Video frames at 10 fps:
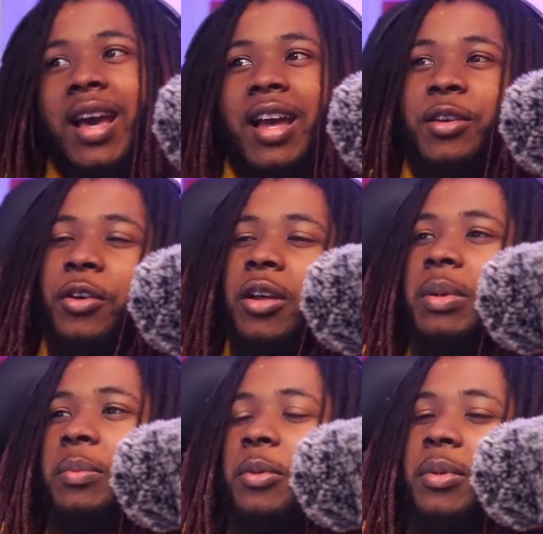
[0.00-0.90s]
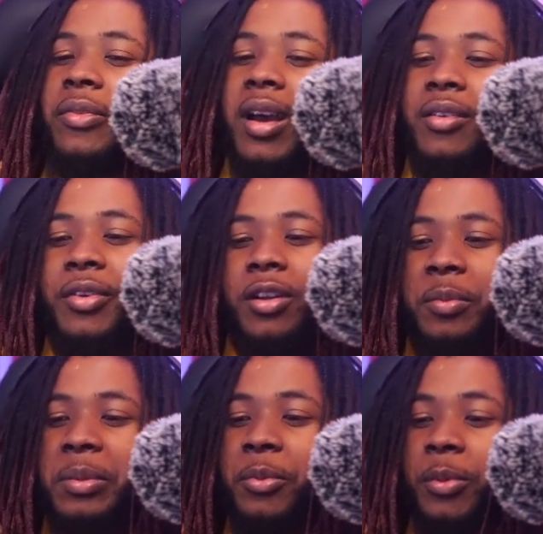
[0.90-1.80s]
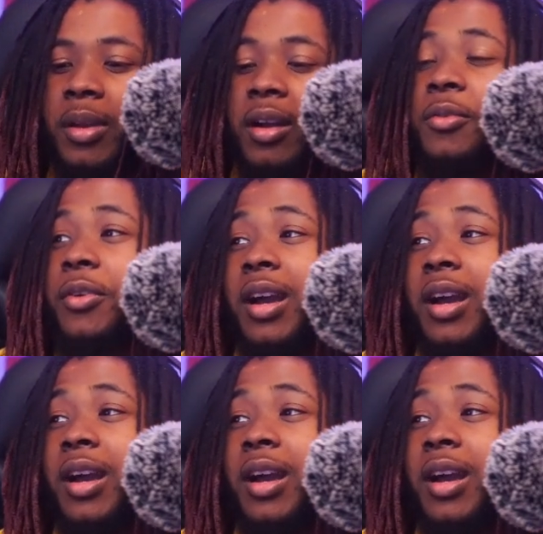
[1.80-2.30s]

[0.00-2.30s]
I know a lot of people will be vying for it. A lot of people will be gunning for it.